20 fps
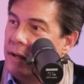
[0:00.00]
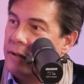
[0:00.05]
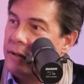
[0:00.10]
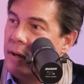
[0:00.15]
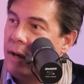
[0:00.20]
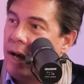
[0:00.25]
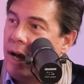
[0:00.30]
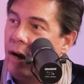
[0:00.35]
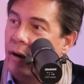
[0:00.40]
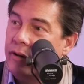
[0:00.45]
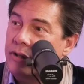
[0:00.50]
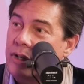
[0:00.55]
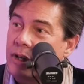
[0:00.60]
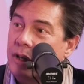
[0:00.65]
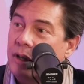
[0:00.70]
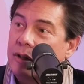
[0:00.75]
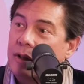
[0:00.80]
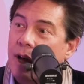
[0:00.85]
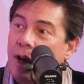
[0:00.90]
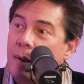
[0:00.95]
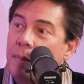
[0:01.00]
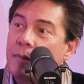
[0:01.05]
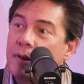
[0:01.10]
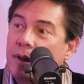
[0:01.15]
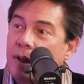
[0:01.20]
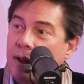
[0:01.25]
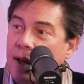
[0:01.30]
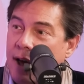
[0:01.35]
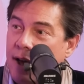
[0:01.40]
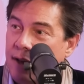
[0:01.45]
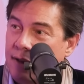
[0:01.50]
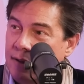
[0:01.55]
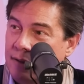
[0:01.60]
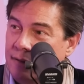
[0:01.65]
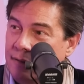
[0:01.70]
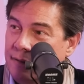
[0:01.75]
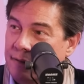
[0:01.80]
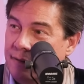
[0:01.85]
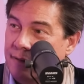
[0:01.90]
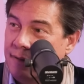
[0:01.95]
So how she could come to that,
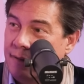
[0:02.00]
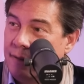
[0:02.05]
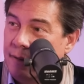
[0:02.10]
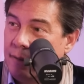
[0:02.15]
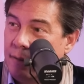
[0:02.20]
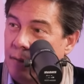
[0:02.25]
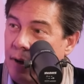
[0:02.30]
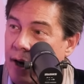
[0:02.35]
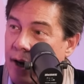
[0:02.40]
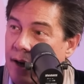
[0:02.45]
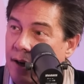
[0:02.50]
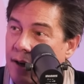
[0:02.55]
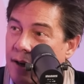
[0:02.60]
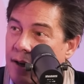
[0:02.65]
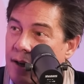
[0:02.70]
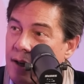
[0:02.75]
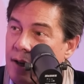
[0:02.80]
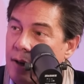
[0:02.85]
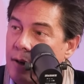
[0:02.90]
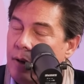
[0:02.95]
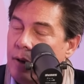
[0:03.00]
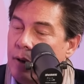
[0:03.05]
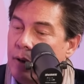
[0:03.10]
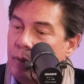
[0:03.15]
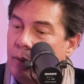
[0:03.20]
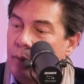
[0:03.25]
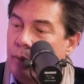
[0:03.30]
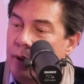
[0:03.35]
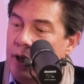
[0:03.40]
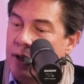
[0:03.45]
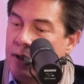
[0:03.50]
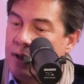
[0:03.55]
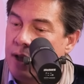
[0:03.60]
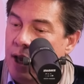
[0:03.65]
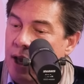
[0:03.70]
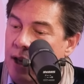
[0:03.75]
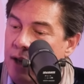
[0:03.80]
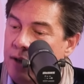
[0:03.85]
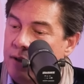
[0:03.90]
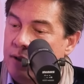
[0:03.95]
right? We
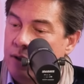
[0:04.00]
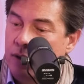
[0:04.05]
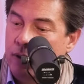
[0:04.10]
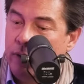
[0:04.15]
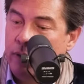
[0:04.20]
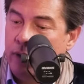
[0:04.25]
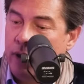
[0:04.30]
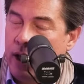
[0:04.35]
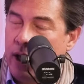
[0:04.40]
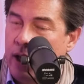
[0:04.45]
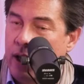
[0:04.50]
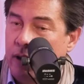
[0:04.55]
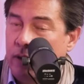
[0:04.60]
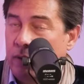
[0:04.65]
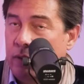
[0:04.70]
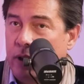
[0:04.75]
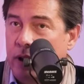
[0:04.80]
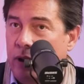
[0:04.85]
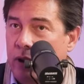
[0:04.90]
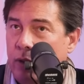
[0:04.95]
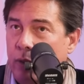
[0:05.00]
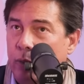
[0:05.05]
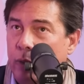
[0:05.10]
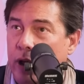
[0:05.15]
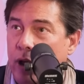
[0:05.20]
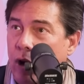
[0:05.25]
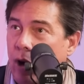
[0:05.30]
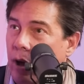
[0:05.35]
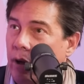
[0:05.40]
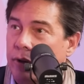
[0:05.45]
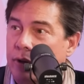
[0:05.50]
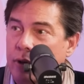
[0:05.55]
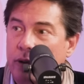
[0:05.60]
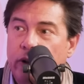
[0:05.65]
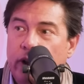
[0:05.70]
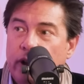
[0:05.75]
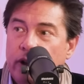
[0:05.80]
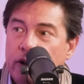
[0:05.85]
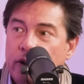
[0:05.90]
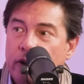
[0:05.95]
tend to, and you know, we all do
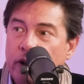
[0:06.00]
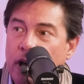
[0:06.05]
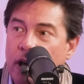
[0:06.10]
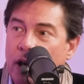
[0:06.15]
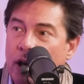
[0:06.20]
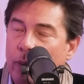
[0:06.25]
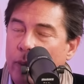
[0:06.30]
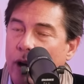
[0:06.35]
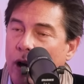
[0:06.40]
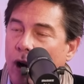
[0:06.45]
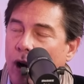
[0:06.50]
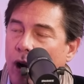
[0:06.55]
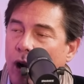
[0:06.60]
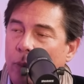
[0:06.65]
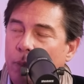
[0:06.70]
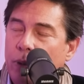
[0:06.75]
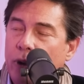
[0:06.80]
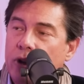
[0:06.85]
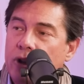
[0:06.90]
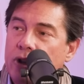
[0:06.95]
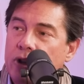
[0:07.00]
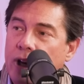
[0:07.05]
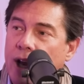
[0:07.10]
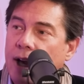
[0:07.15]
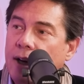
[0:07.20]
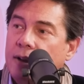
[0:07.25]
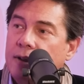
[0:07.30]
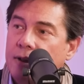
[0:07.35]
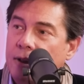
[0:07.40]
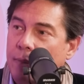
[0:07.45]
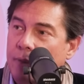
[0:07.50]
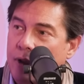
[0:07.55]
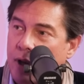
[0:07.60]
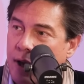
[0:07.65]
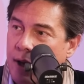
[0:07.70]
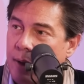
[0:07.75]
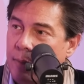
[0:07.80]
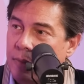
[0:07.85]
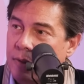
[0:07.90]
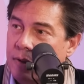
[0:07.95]
this. We all project
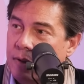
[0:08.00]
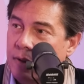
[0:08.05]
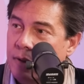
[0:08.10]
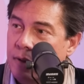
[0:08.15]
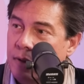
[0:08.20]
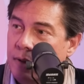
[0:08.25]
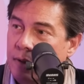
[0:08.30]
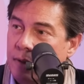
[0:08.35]
sometimes